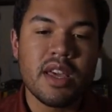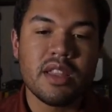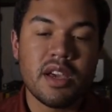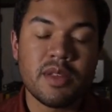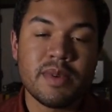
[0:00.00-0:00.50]

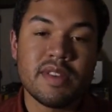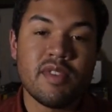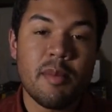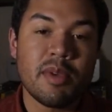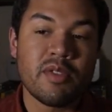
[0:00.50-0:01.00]
The other ones have
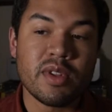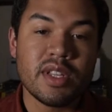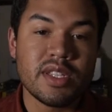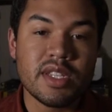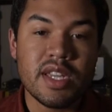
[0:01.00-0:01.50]
not been
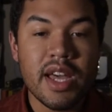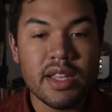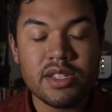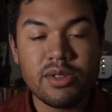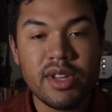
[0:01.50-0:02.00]
released yet,
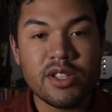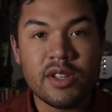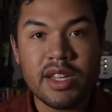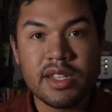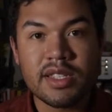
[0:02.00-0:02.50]
so you guys are
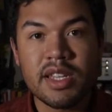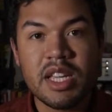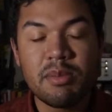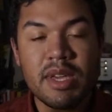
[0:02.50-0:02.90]
getting a sneak